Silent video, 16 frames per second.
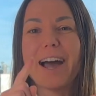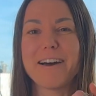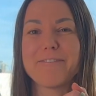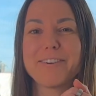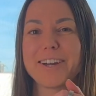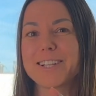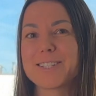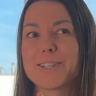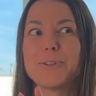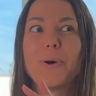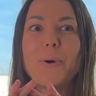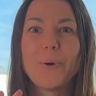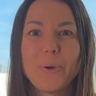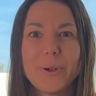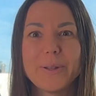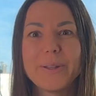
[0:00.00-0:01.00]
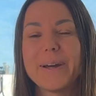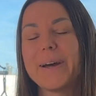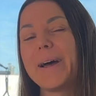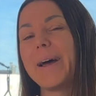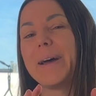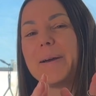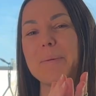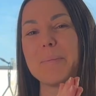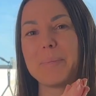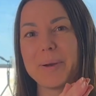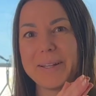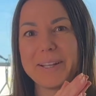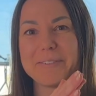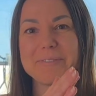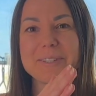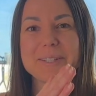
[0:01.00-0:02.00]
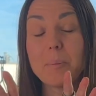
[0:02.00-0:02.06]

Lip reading: effects and all the benefits.